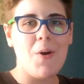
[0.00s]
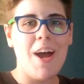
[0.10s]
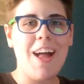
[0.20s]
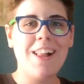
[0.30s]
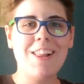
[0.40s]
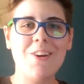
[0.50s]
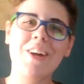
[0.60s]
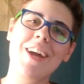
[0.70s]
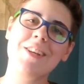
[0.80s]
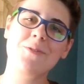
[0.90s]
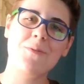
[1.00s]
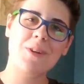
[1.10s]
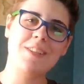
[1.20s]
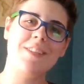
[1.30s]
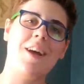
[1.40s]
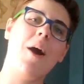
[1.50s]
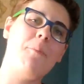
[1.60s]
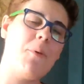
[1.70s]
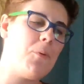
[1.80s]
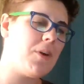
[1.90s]
Hello guys, what's
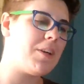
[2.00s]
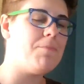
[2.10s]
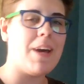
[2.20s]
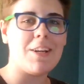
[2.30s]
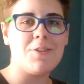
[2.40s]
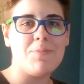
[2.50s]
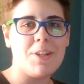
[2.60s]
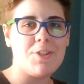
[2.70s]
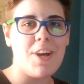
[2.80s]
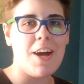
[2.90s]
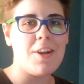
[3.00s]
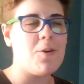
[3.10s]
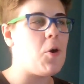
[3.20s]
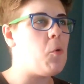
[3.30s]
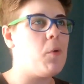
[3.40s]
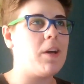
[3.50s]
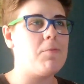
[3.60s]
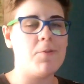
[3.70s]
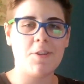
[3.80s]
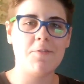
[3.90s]
up? Welcome back to my channel or
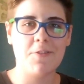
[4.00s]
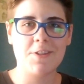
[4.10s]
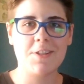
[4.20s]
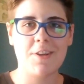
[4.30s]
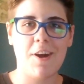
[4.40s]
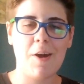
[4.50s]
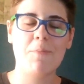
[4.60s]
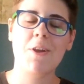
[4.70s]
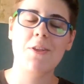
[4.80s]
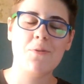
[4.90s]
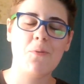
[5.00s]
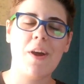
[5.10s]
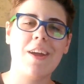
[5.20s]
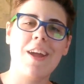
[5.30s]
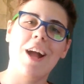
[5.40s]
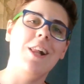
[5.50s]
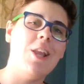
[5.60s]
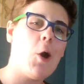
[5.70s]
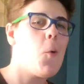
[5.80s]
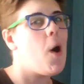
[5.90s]
welcome for the first time. Either way,
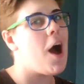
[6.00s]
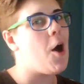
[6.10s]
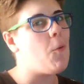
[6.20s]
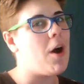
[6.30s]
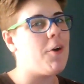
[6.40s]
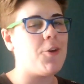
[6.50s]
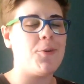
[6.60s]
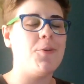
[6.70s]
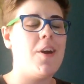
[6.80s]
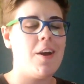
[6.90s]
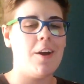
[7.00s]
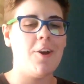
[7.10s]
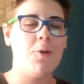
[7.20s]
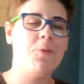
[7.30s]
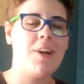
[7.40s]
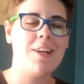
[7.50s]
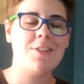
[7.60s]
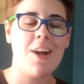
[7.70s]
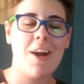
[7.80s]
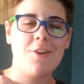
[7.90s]
hello, how are you? I hope you
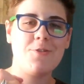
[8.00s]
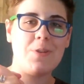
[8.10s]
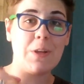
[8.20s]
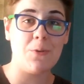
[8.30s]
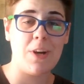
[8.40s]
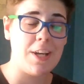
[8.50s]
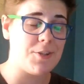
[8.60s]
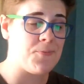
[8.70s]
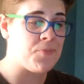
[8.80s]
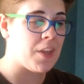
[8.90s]
guys are doing great.